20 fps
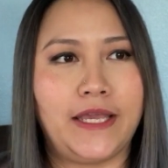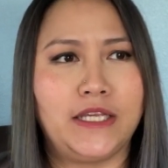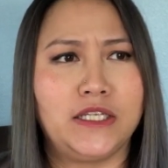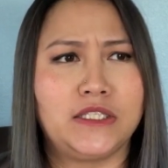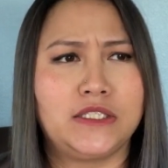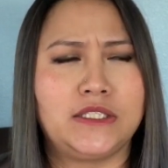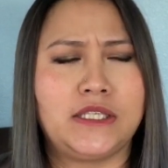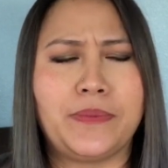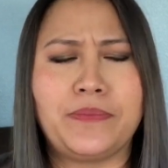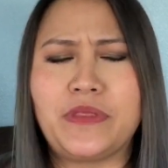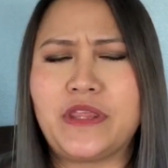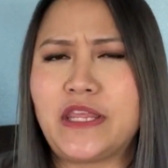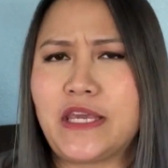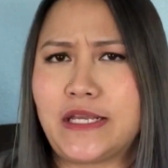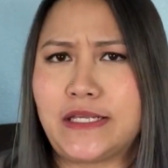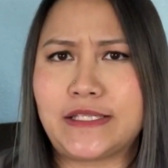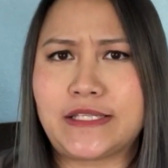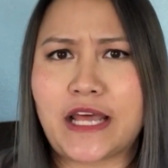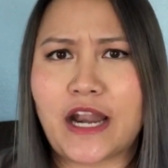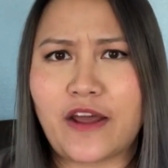some
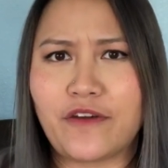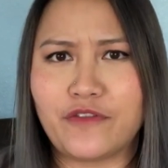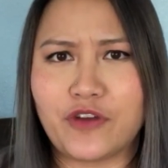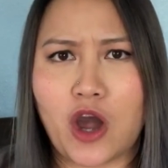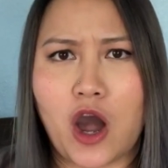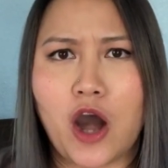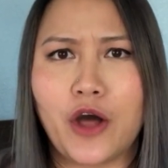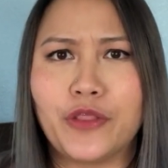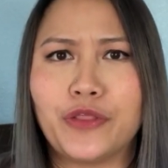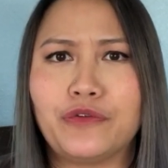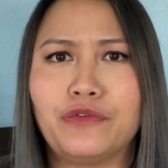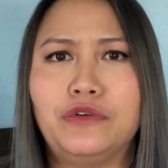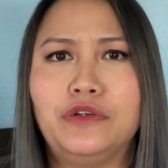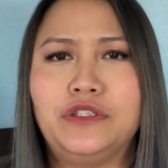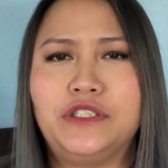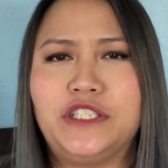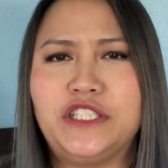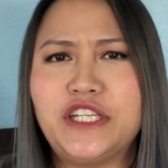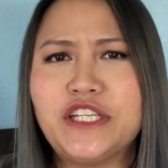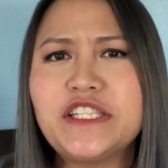things that I've gone through,
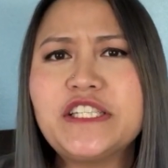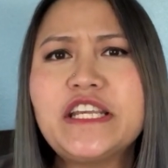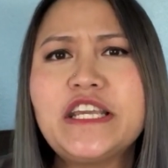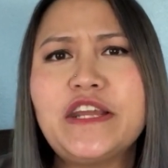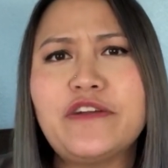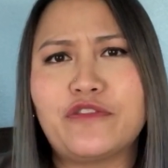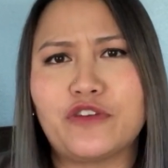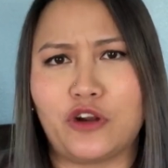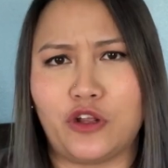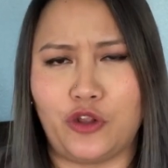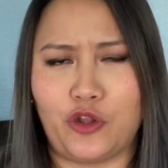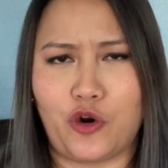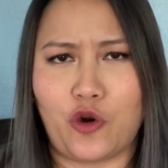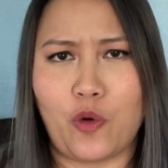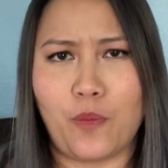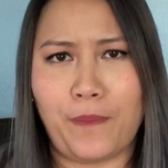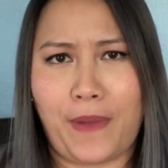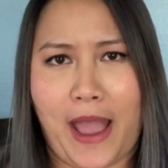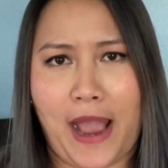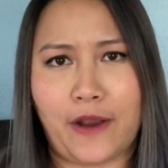just to give her a little
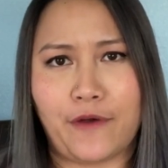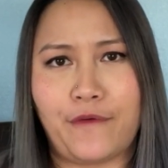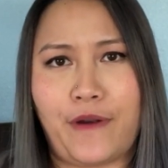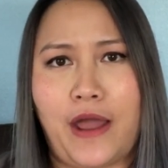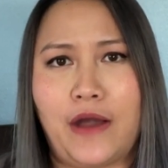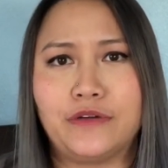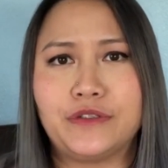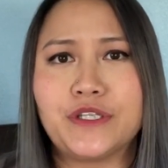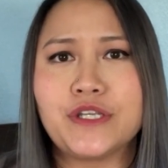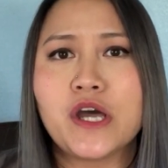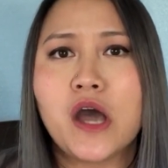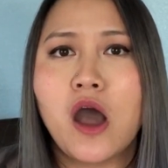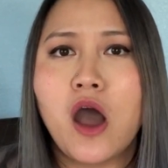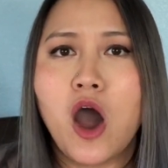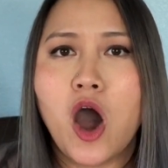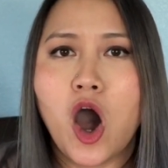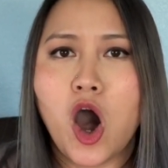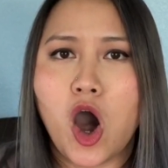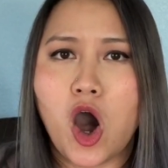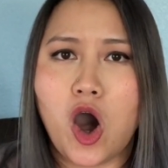background
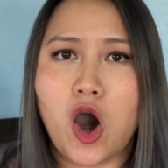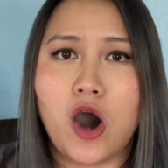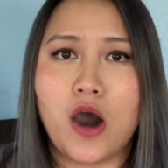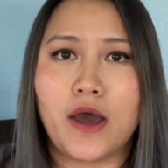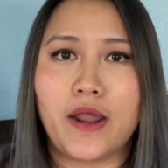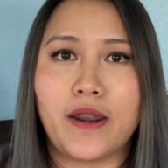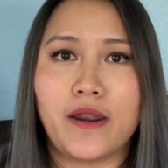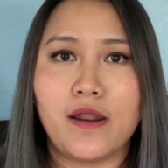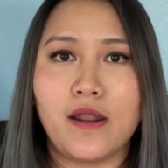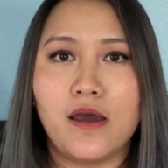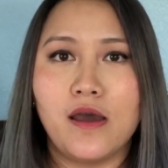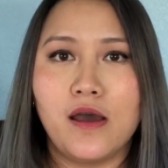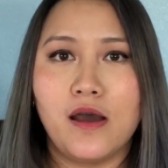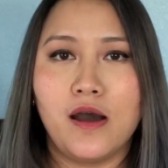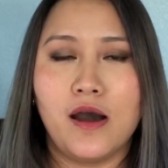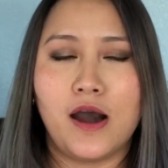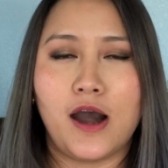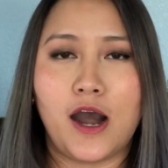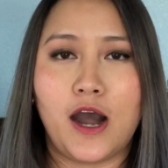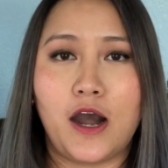on
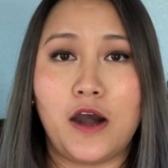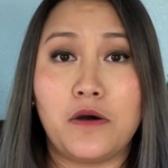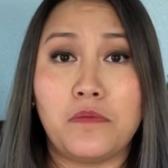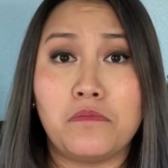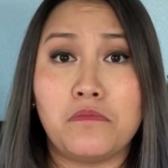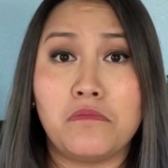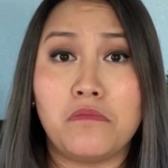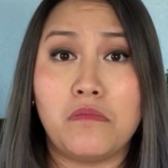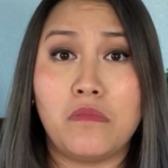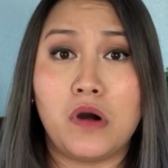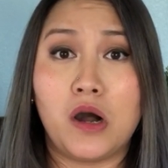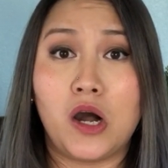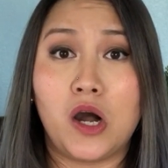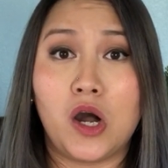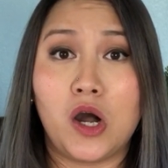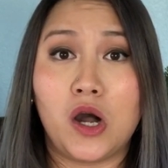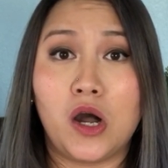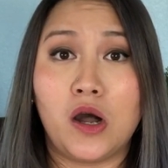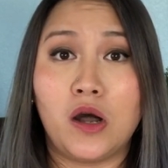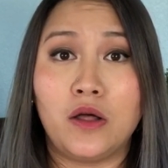
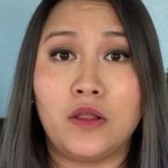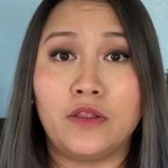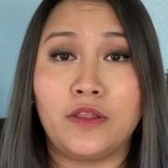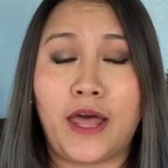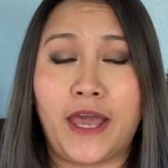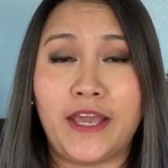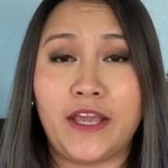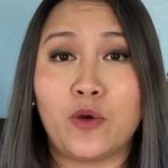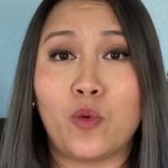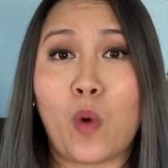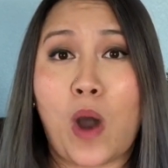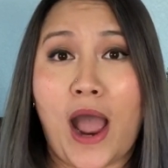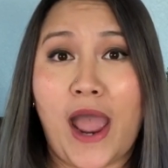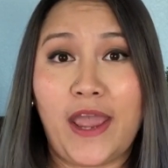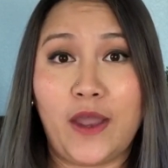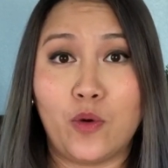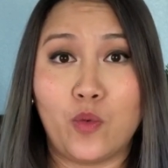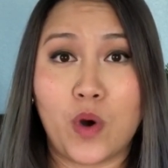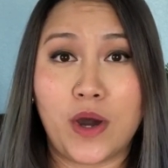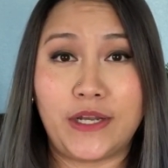why
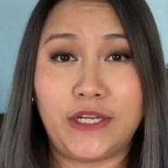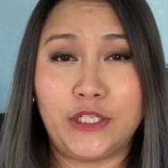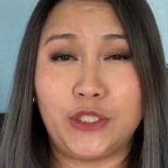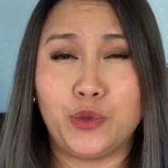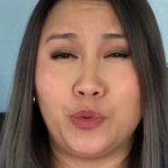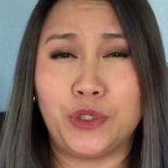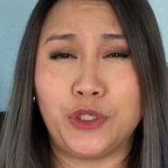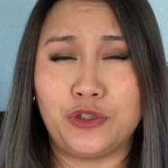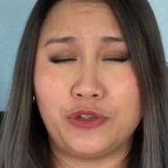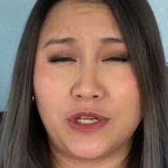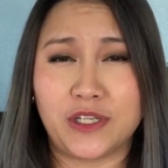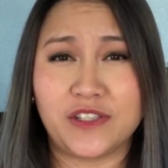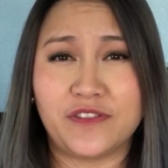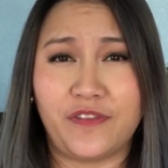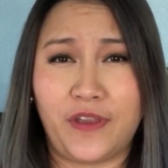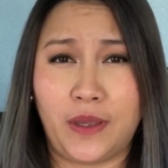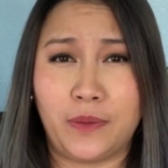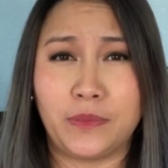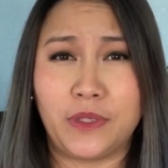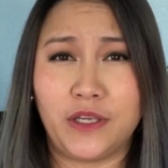I wanted to address
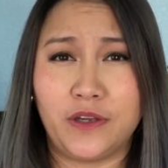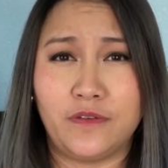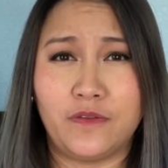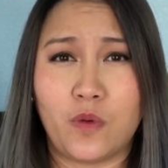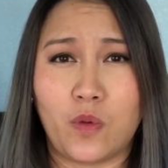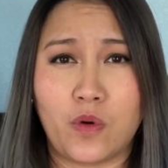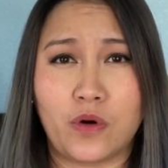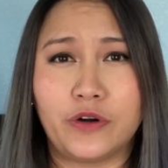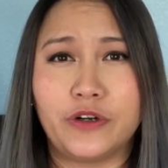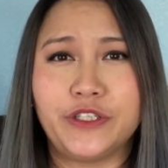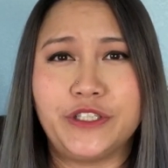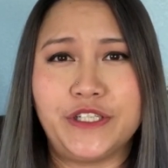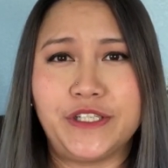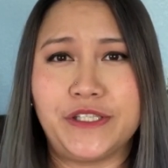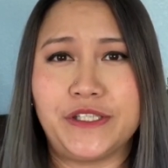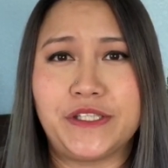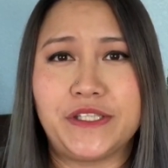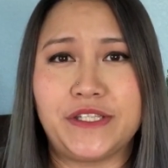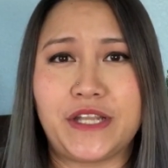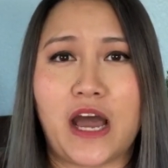family of
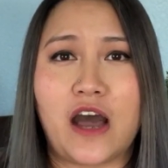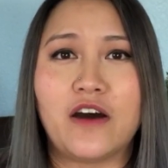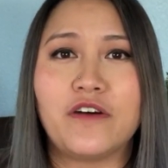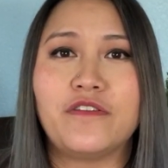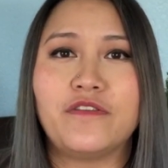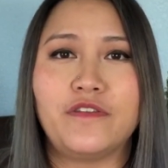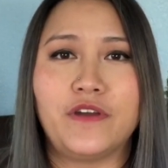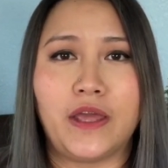origin stuff.